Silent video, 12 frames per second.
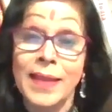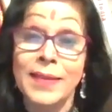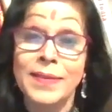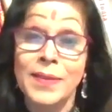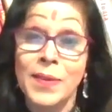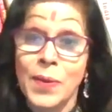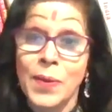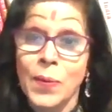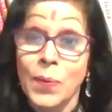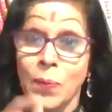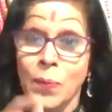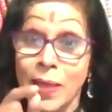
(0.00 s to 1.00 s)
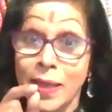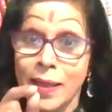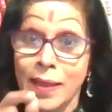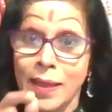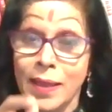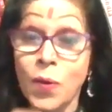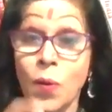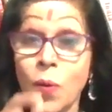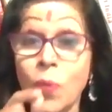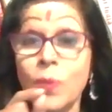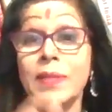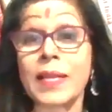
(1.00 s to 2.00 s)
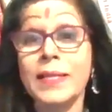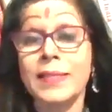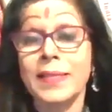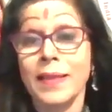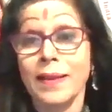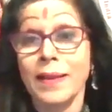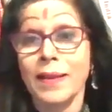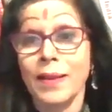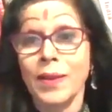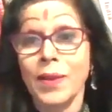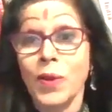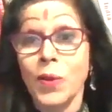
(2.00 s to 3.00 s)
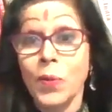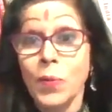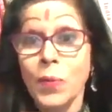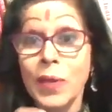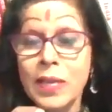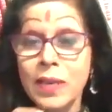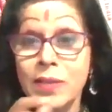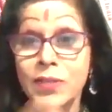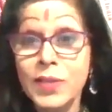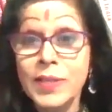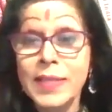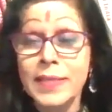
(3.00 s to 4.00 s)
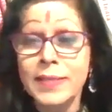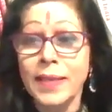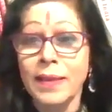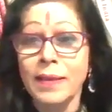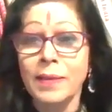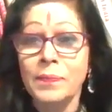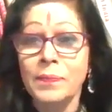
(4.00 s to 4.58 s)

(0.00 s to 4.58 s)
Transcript: And we hone that skill, we nurture that skill.